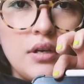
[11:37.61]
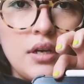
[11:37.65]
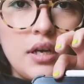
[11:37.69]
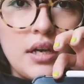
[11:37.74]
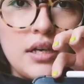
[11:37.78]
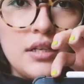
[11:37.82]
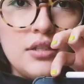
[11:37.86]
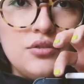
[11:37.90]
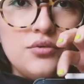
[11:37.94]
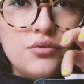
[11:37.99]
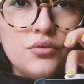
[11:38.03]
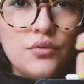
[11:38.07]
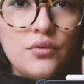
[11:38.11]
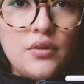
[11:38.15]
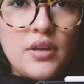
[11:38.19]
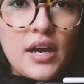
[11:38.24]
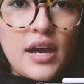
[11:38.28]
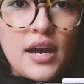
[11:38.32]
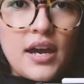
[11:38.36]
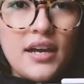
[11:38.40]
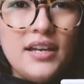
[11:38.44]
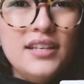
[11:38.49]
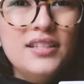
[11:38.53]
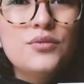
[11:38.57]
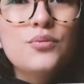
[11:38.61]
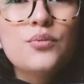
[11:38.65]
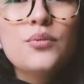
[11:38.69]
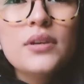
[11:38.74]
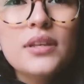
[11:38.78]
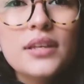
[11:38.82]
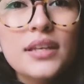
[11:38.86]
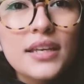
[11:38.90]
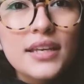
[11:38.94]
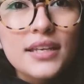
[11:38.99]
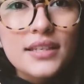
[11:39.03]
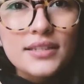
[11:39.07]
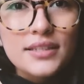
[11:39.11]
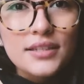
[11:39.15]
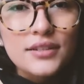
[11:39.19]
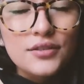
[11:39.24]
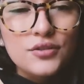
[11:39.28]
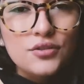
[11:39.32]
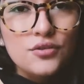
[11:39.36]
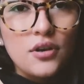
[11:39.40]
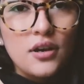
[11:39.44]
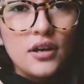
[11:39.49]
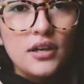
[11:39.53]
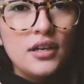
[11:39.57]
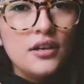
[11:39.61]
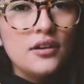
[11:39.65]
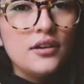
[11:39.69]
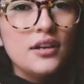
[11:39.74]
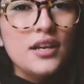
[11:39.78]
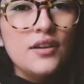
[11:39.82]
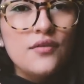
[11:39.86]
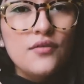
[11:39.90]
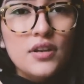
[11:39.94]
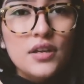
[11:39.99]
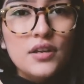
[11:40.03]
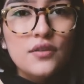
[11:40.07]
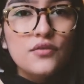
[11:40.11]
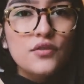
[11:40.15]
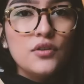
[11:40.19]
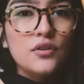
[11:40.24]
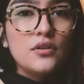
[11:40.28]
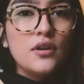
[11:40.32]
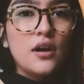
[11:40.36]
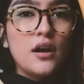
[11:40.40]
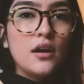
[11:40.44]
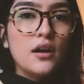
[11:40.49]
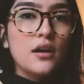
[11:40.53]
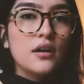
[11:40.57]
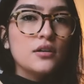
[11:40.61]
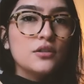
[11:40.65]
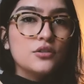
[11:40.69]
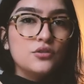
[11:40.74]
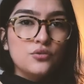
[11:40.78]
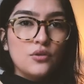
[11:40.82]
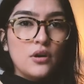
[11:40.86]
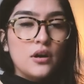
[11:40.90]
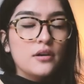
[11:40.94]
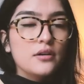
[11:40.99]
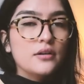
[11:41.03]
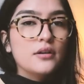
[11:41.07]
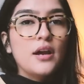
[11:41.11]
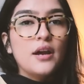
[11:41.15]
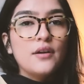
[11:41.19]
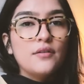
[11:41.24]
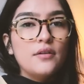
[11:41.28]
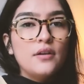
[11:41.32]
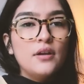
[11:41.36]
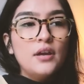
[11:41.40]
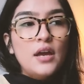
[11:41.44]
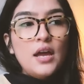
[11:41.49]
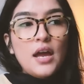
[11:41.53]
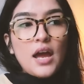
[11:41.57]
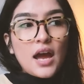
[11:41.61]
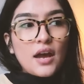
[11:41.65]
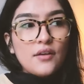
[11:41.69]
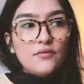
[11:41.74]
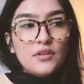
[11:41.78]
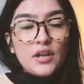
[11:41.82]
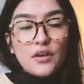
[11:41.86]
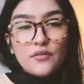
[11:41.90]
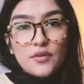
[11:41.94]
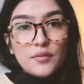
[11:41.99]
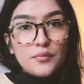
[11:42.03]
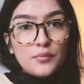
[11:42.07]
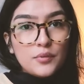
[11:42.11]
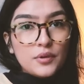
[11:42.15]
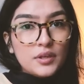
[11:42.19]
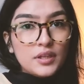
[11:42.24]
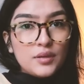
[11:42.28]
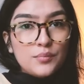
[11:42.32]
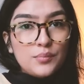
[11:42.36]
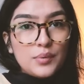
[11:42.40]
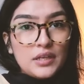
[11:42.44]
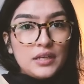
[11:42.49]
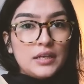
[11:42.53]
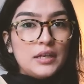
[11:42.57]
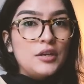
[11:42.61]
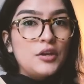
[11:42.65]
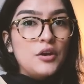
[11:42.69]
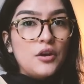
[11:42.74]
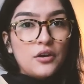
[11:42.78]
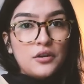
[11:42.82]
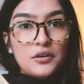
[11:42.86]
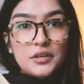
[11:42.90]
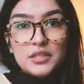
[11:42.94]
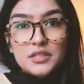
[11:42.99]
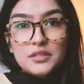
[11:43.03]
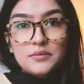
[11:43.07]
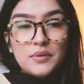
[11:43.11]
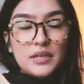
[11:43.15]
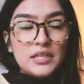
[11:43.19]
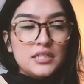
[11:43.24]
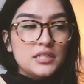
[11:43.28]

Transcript: I drew that. It's really easy to draw here, even if you're not a drawer. I've never really been an artist